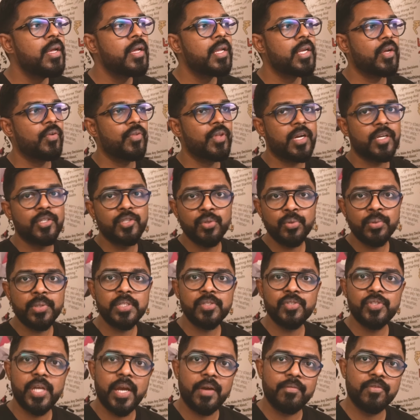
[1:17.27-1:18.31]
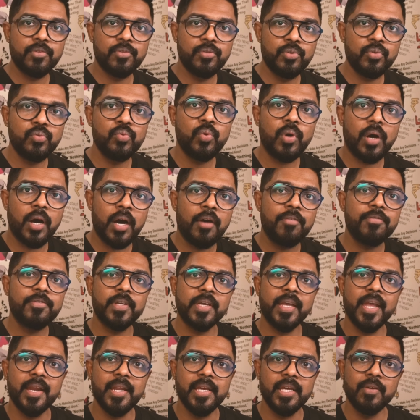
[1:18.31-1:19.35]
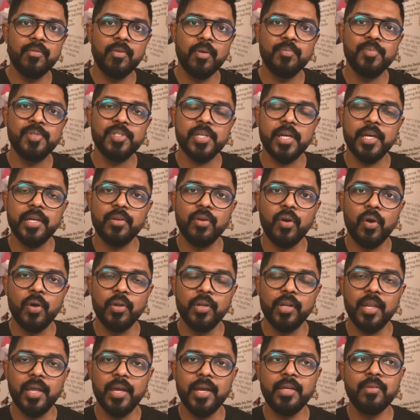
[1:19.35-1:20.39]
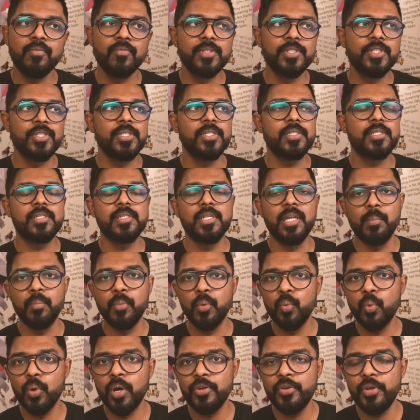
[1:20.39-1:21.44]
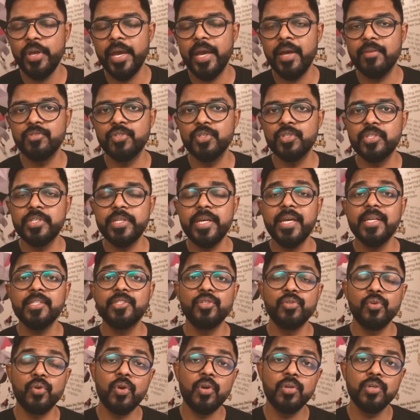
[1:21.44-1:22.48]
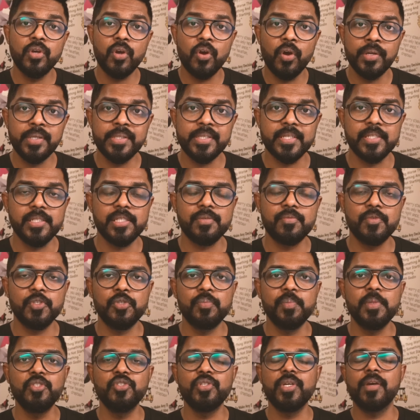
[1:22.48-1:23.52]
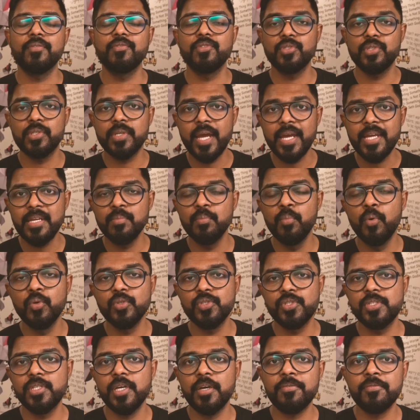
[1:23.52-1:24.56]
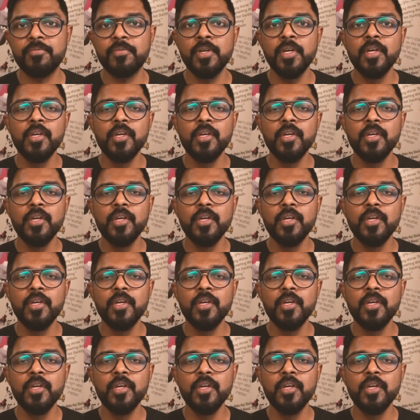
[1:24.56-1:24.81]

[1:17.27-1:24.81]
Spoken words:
Now, there are two things you have to do after getting a website online, which is number one, you have to create your own content, which means you have to write more stuff.